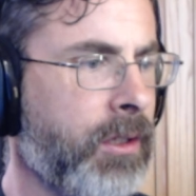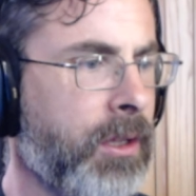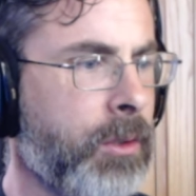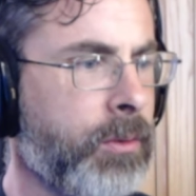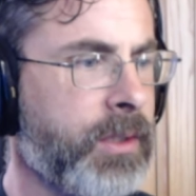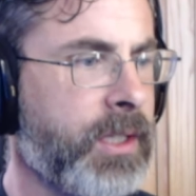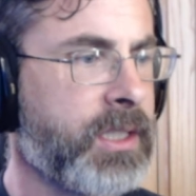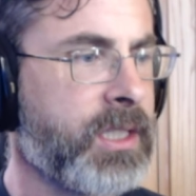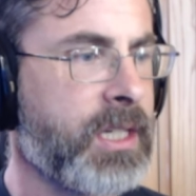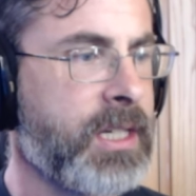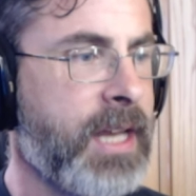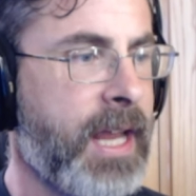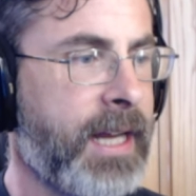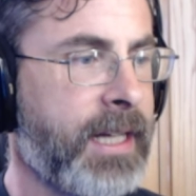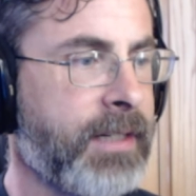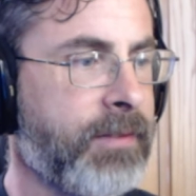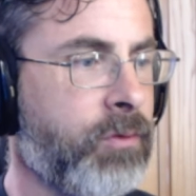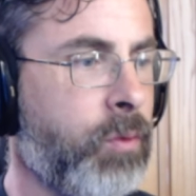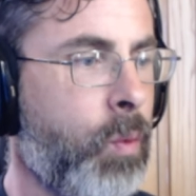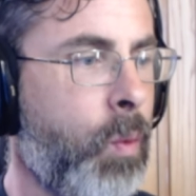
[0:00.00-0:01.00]
only one that's a
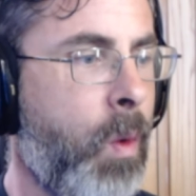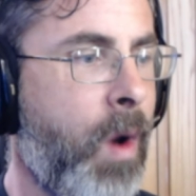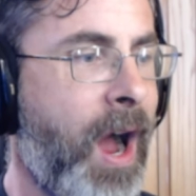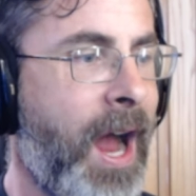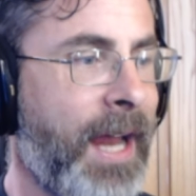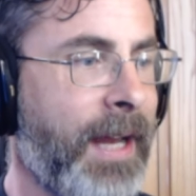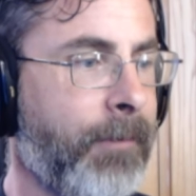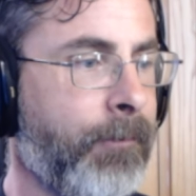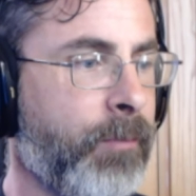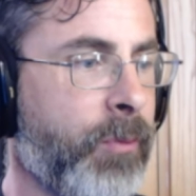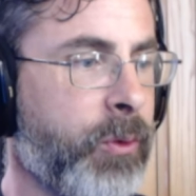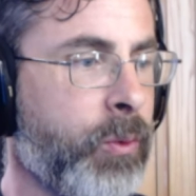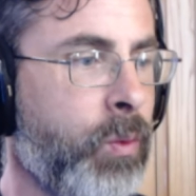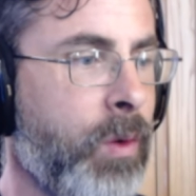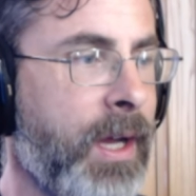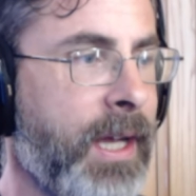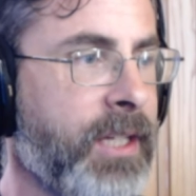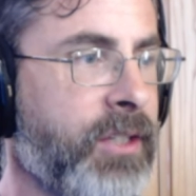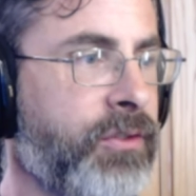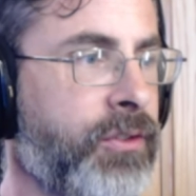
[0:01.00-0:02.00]
negative. Why?
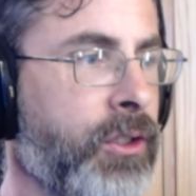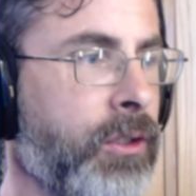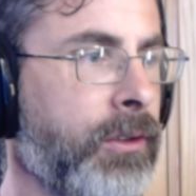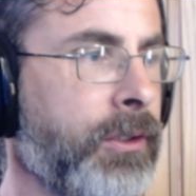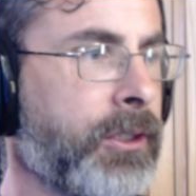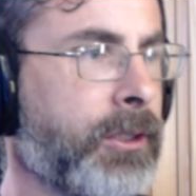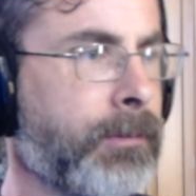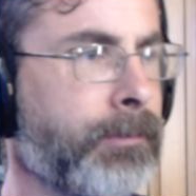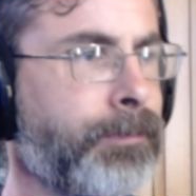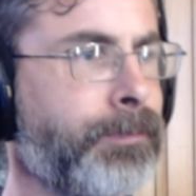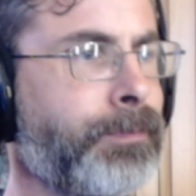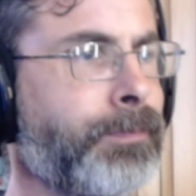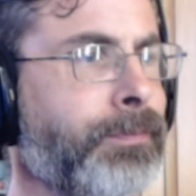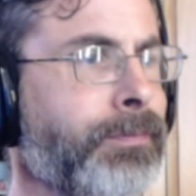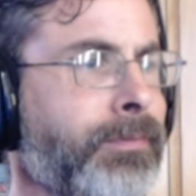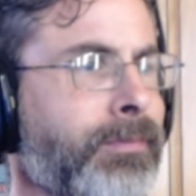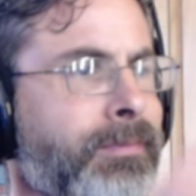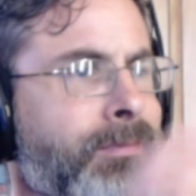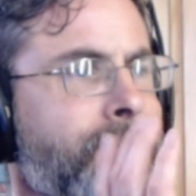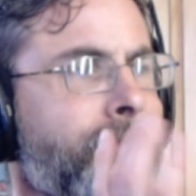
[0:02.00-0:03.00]
Why is feudalism?
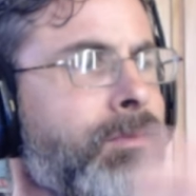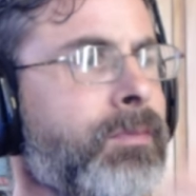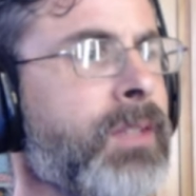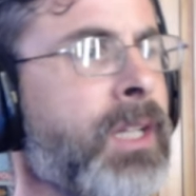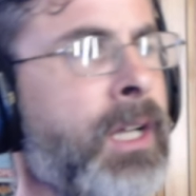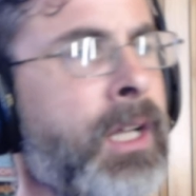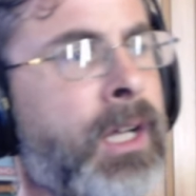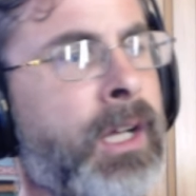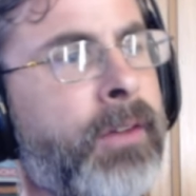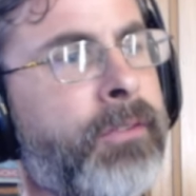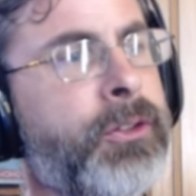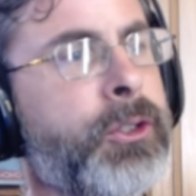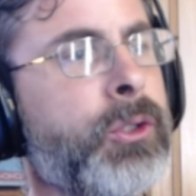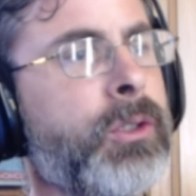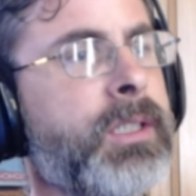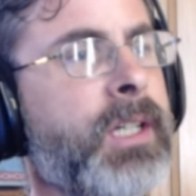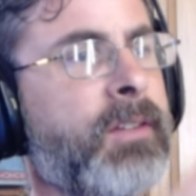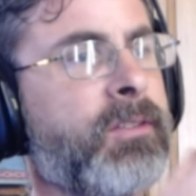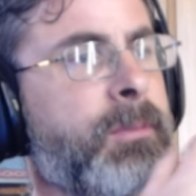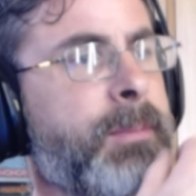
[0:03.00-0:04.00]
Feudal
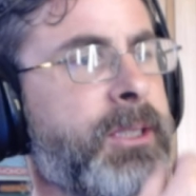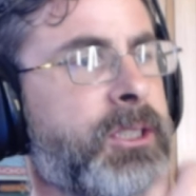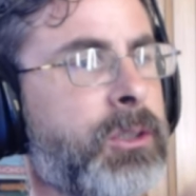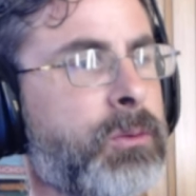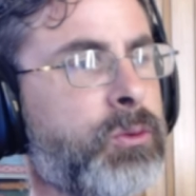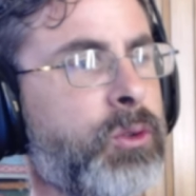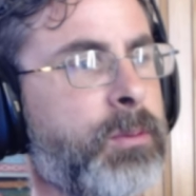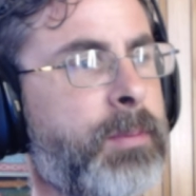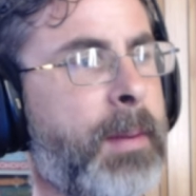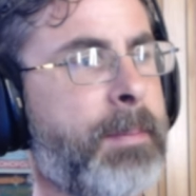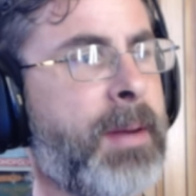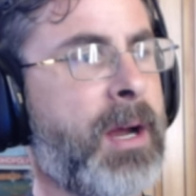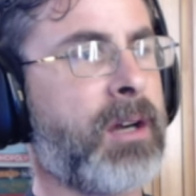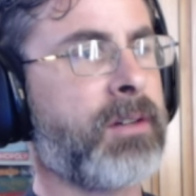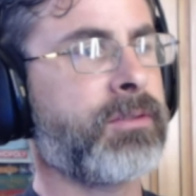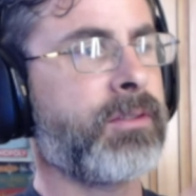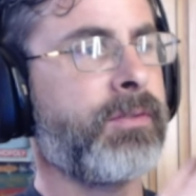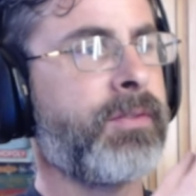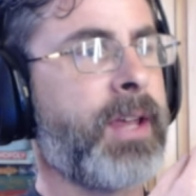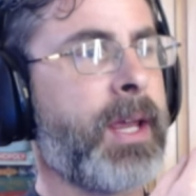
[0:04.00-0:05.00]
governments are ruled by
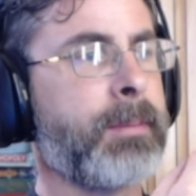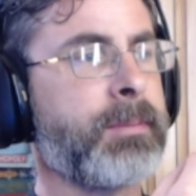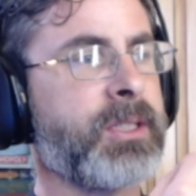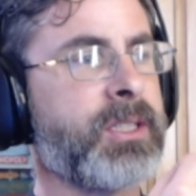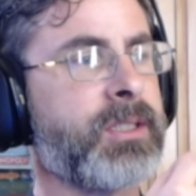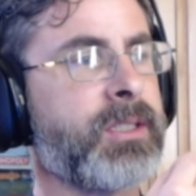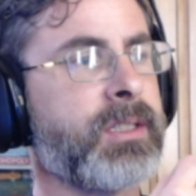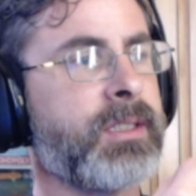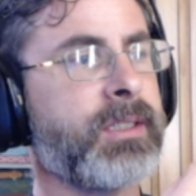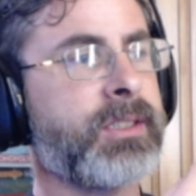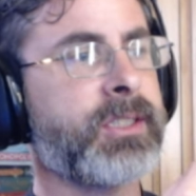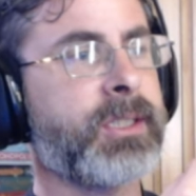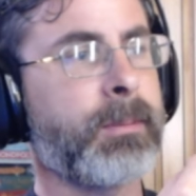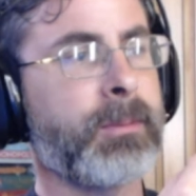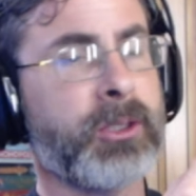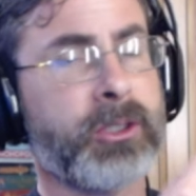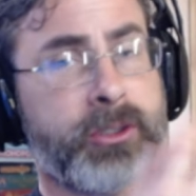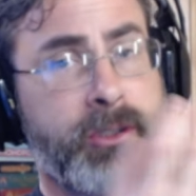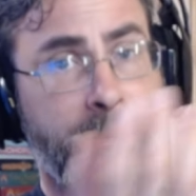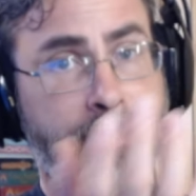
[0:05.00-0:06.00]
powerful families
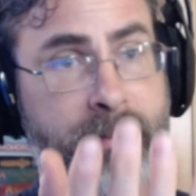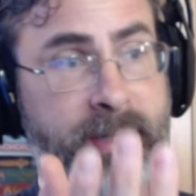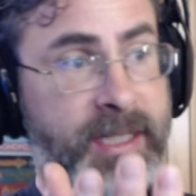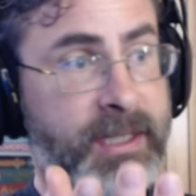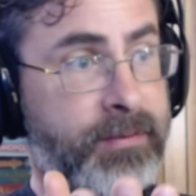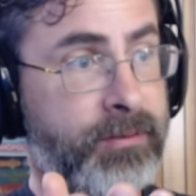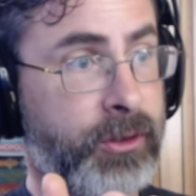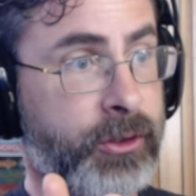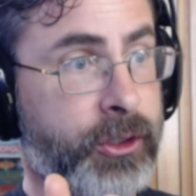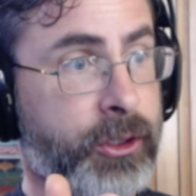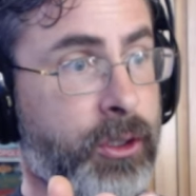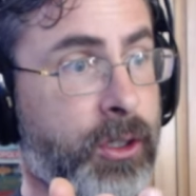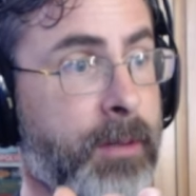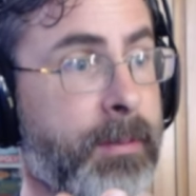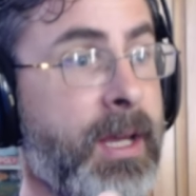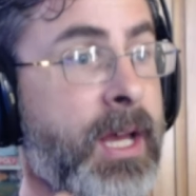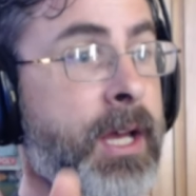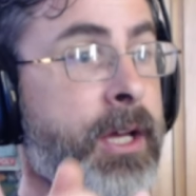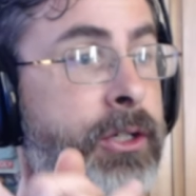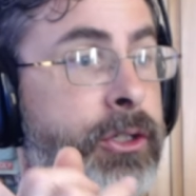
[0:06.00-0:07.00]
similar to medieval
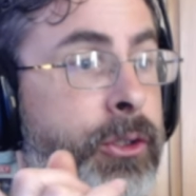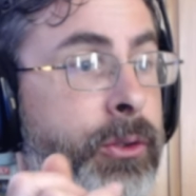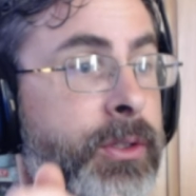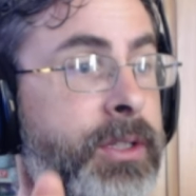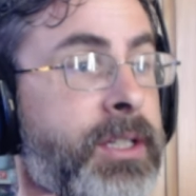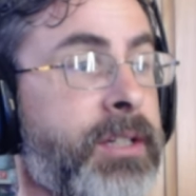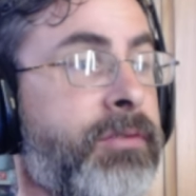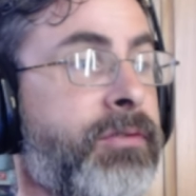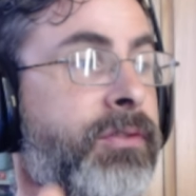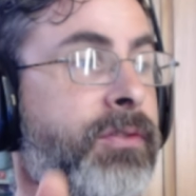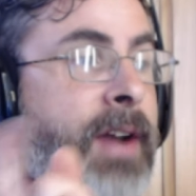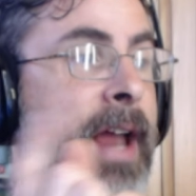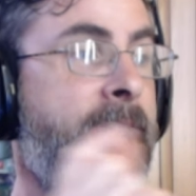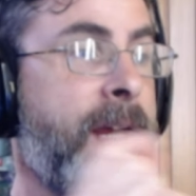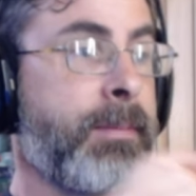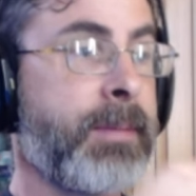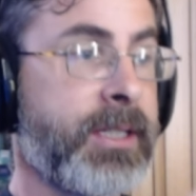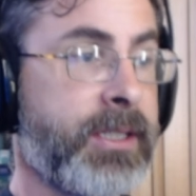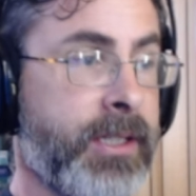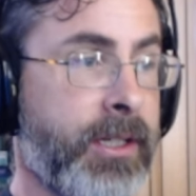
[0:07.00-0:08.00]
Europe. Due to the
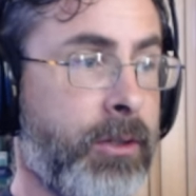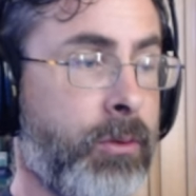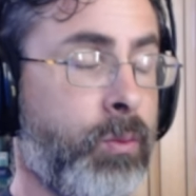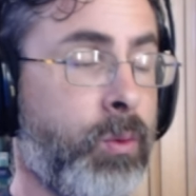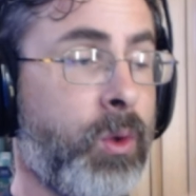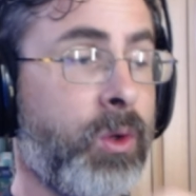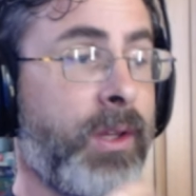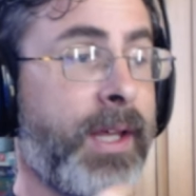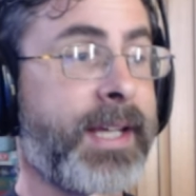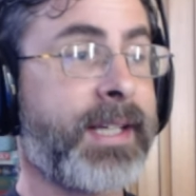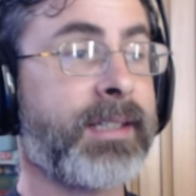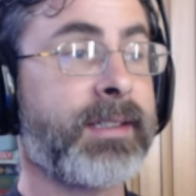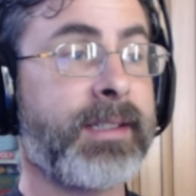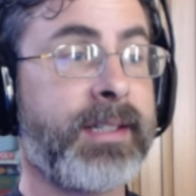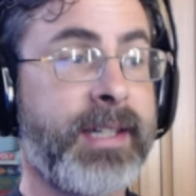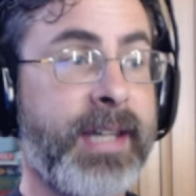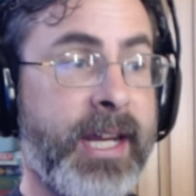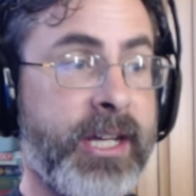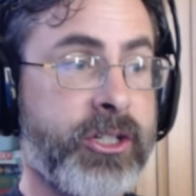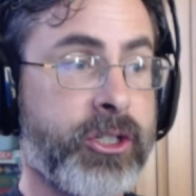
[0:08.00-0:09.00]
fragmented and warlike
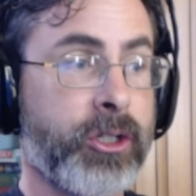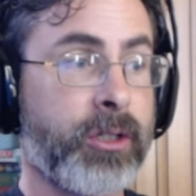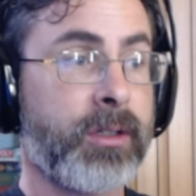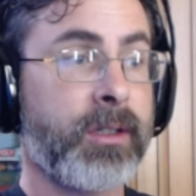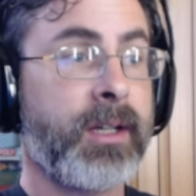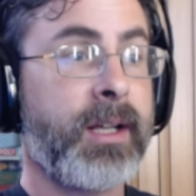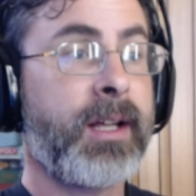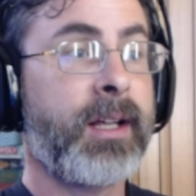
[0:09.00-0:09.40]
nature